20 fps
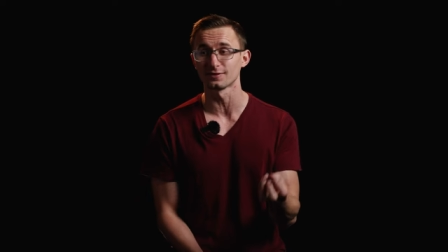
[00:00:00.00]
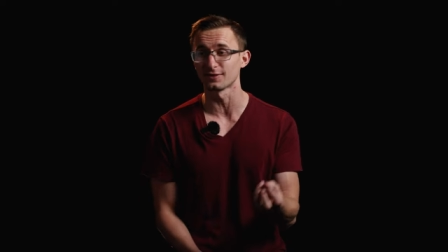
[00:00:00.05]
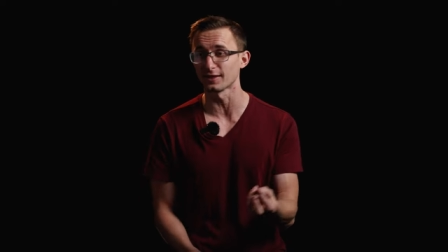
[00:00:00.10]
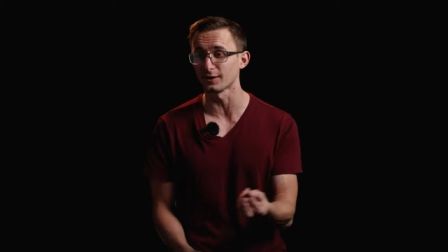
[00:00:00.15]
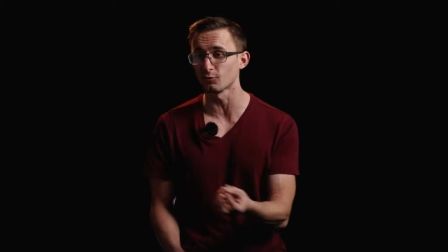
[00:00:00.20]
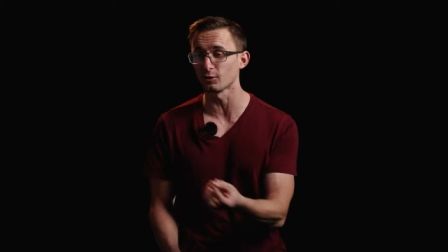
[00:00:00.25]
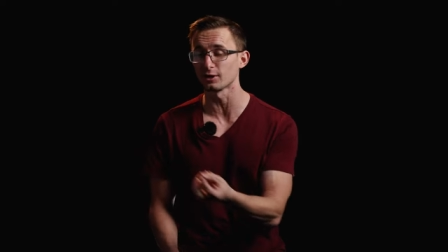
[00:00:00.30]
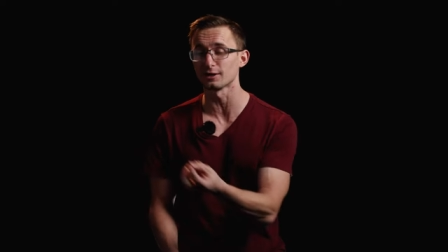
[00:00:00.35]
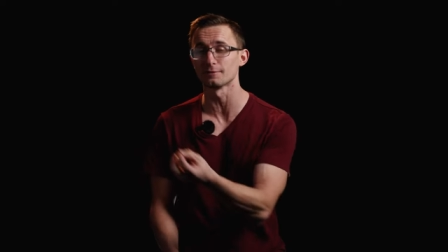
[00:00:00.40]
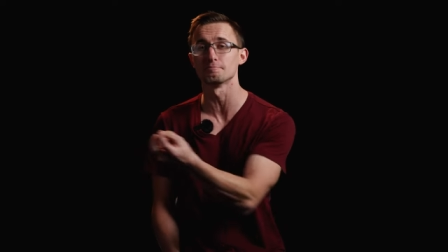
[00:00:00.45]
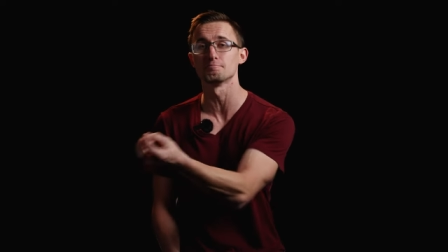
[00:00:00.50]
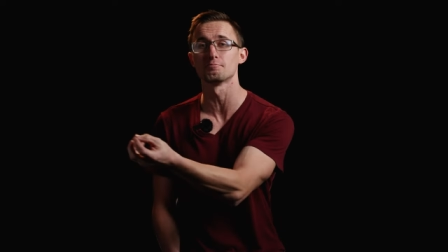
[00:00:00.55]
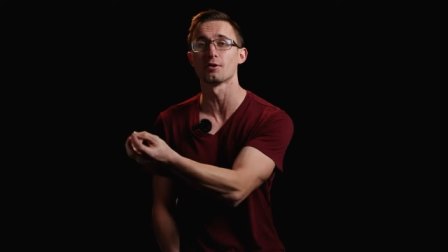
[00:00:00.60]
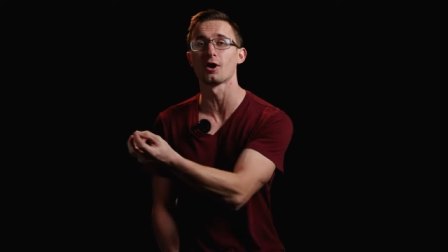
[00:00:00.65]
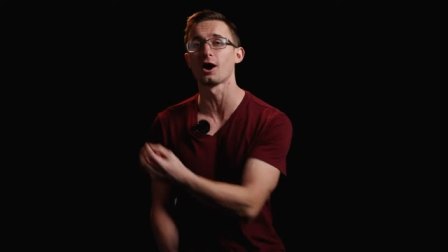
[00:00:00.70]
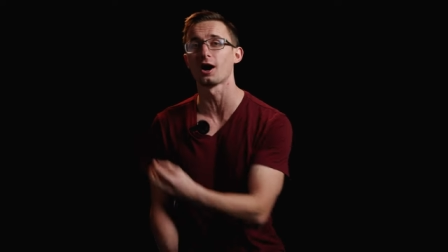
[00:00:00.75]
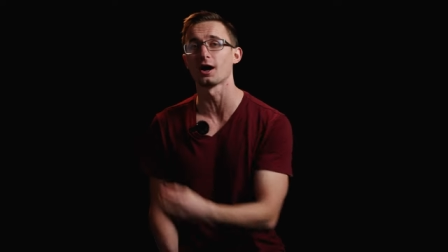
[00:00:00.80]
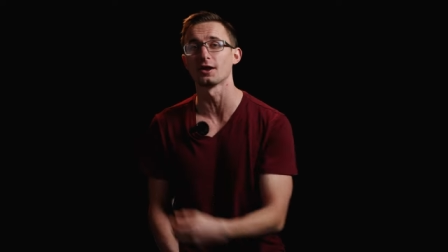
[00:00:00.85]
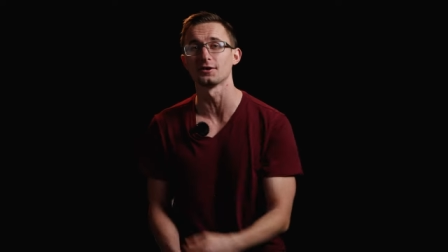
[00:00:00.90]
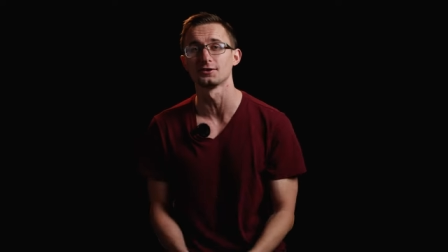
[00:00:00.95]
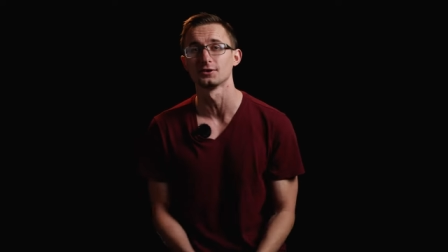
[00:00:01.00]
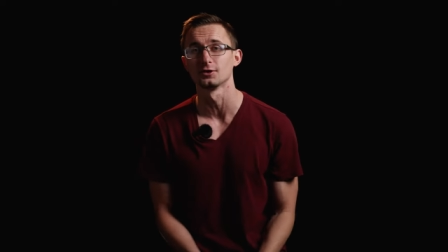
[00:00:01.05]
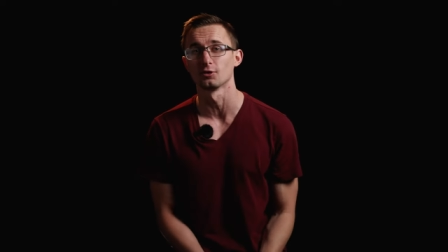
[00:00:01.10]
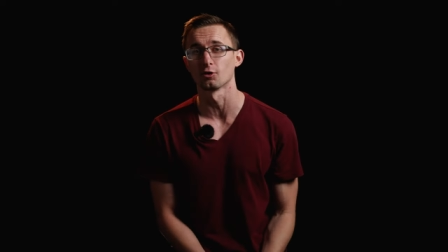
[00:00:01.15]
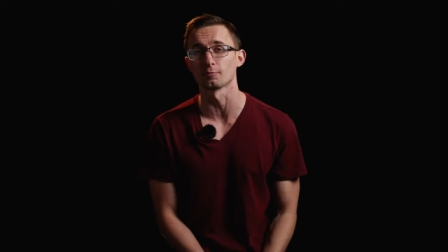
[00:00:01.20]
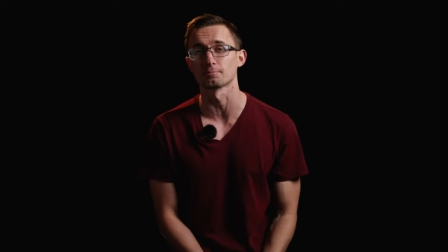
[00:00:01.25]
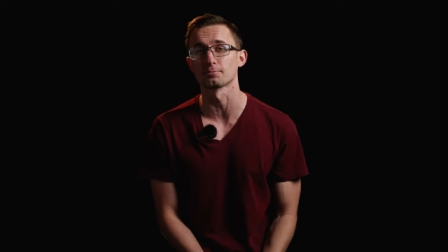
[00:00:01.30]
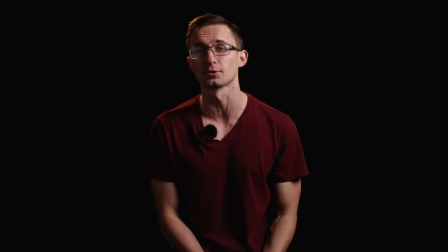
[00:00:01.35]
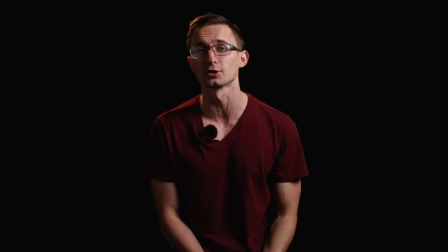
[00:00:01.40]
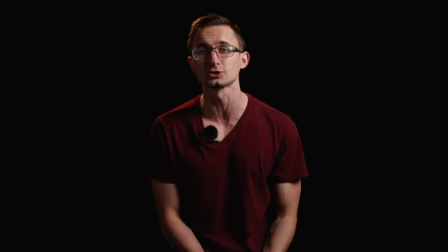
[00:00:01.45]
They went and bought
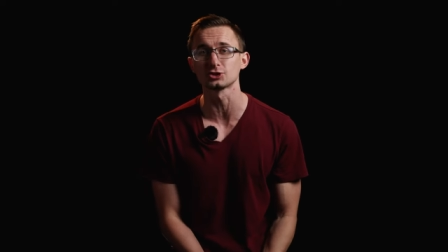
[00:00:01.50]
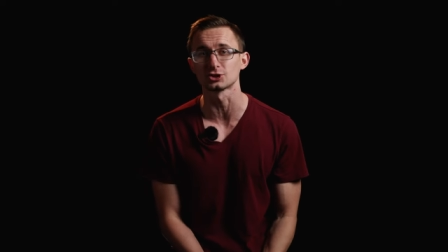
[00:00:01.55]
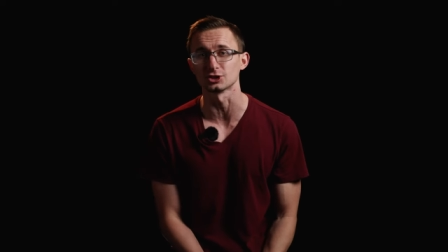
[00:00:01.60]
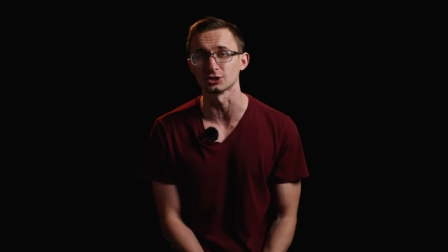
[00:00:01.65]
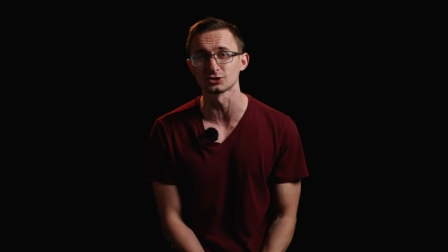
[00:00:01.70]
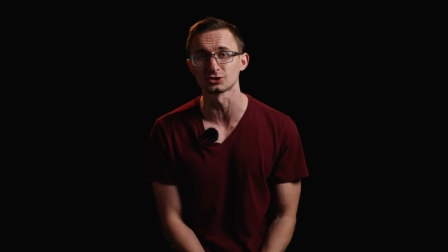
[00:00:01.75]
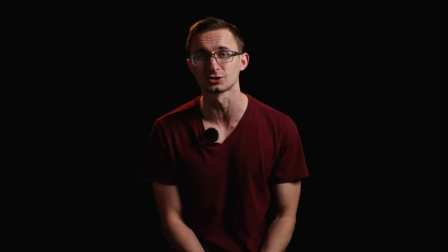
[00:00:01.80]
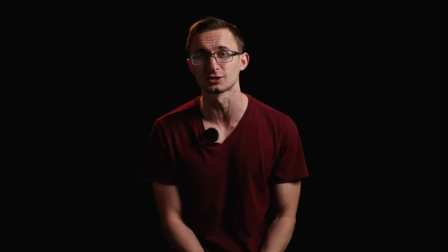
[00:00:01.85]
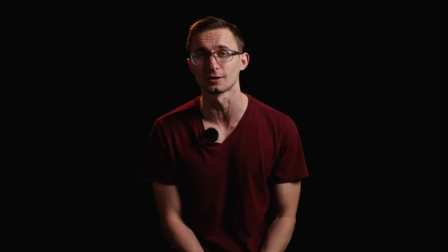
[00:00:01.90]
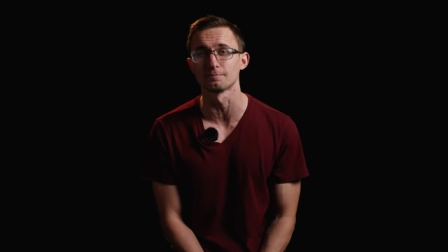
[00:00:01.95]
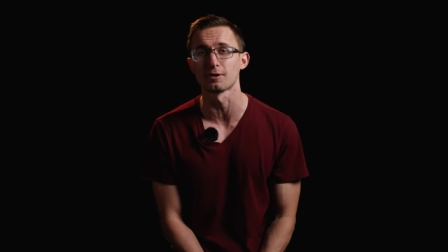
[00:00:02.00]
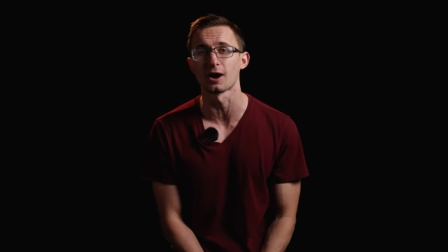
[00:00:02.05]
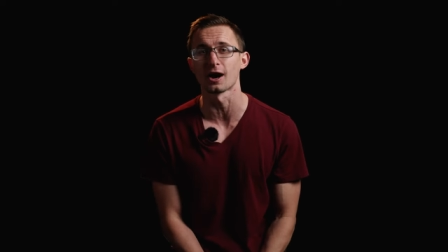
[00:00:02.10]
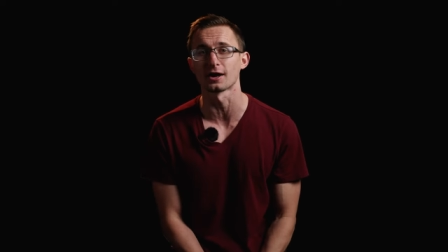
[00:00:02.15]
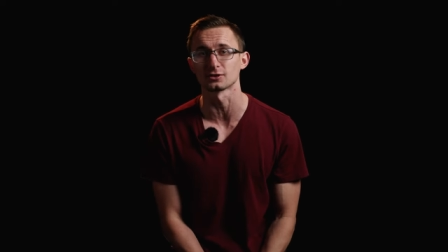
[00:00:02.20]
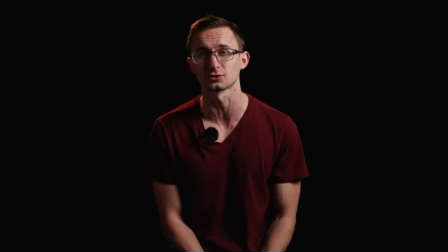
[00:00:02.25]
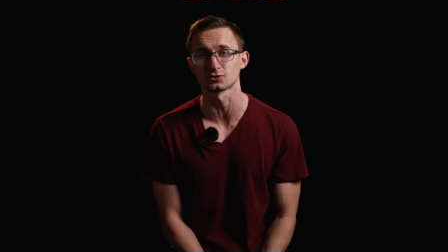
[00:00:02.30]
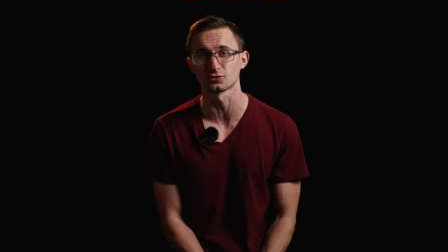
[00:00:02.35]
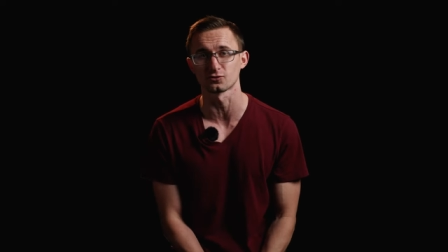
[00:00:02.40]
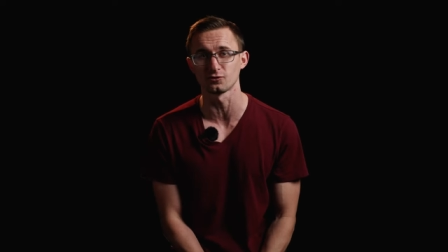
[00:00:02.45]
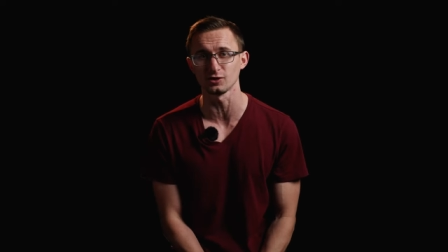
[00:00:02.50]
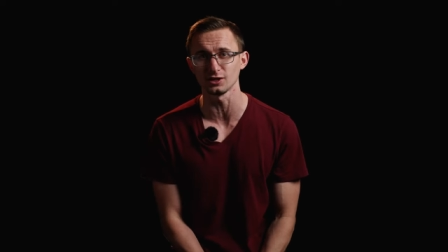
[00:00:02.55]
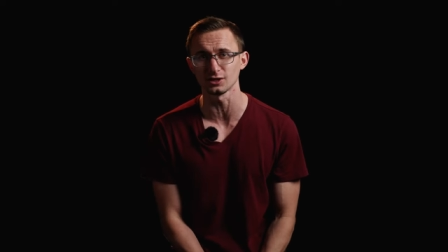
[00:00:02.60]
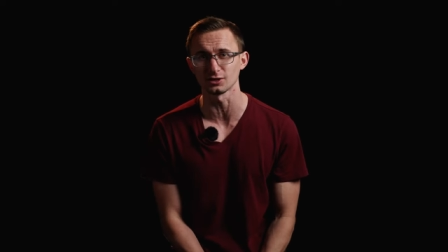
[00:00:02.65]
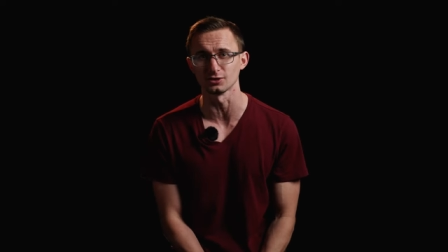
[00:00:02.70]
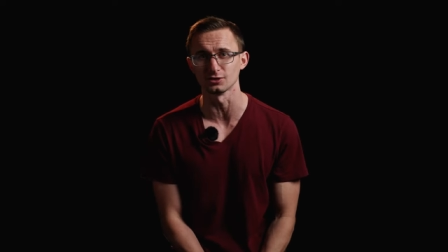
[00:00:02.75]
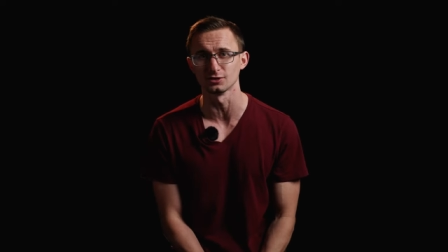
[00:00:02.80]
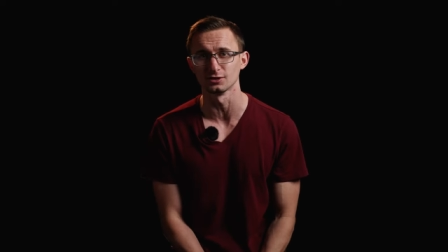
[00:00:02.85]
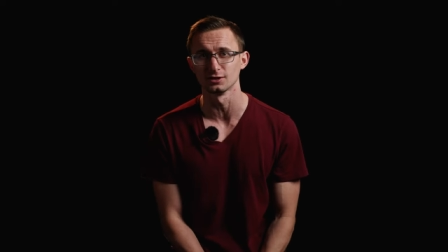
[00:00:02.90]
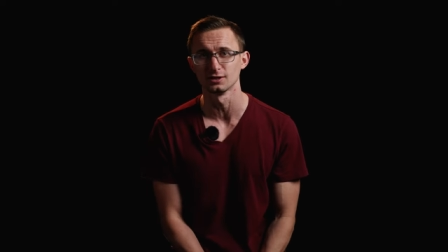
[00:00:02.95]
or purchased the potter's
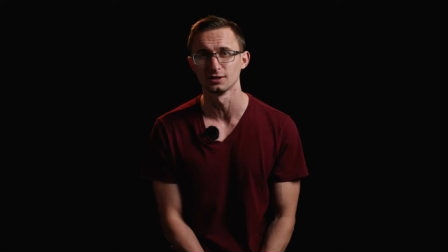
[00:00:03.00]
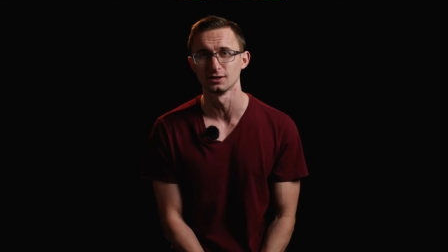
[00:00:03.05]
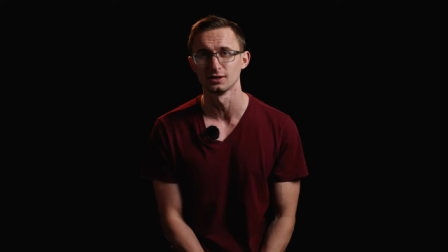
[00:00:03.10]
field.